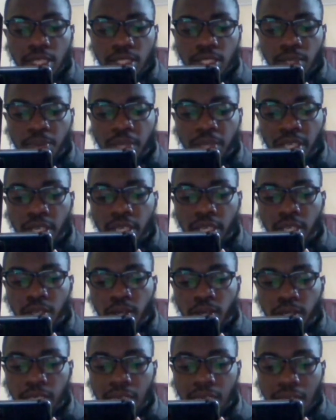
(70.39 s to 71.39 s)
Simply click
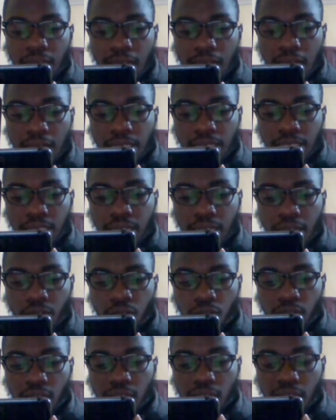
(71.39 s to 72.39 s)
on Add
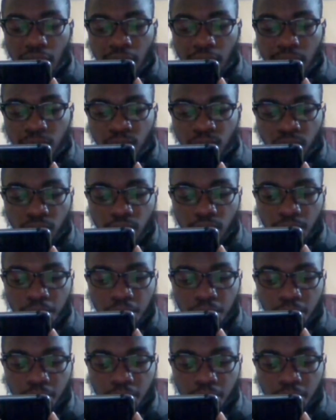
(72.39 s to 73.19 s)
Another Account.